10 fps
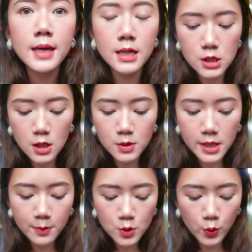And
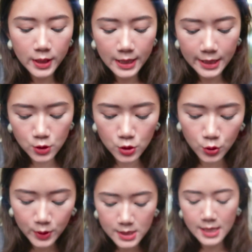sometimes what I like to
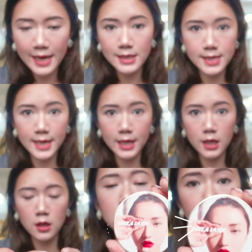do is I
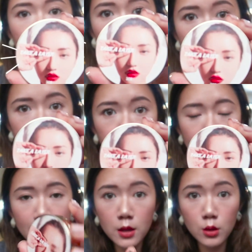take the Scarlet
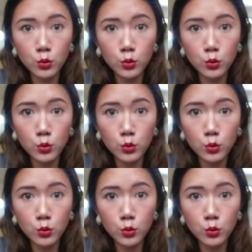Red,